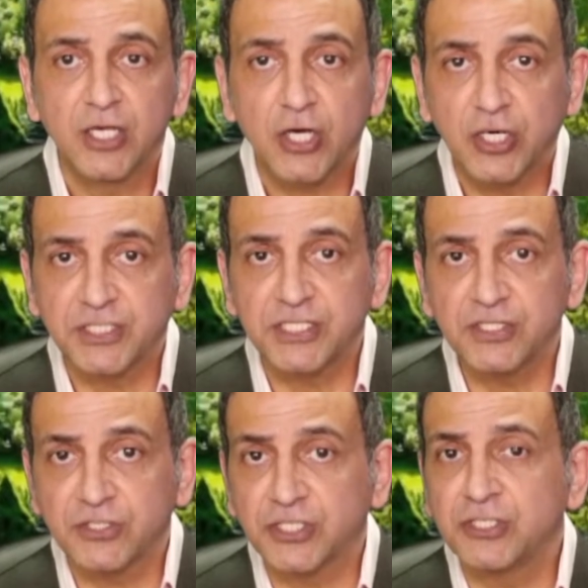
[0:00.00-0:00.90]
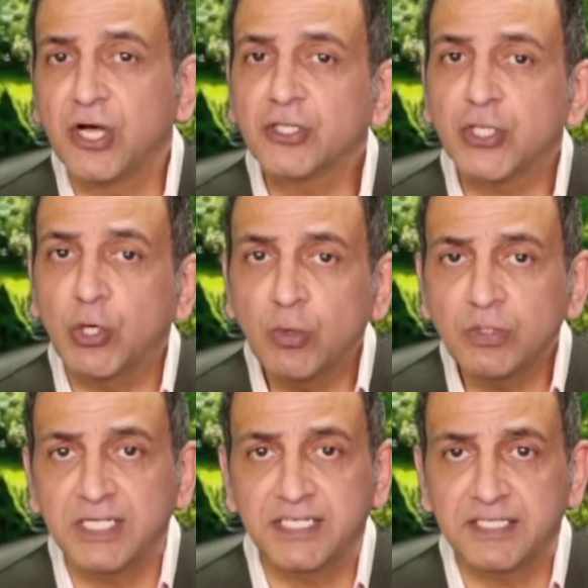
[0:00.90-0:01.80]
considers not
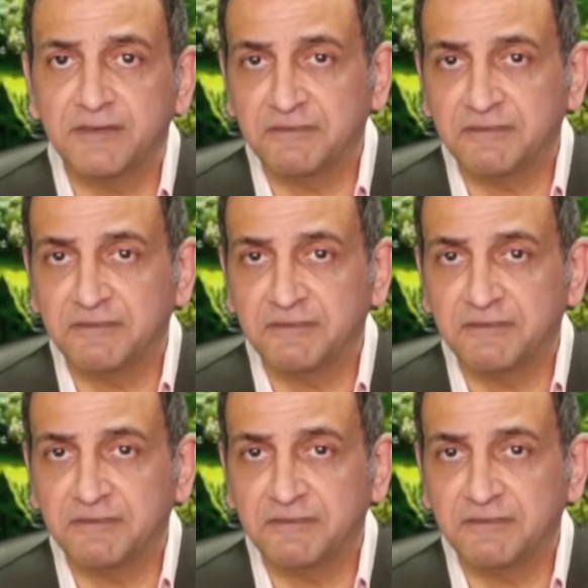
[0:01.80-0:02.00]
only the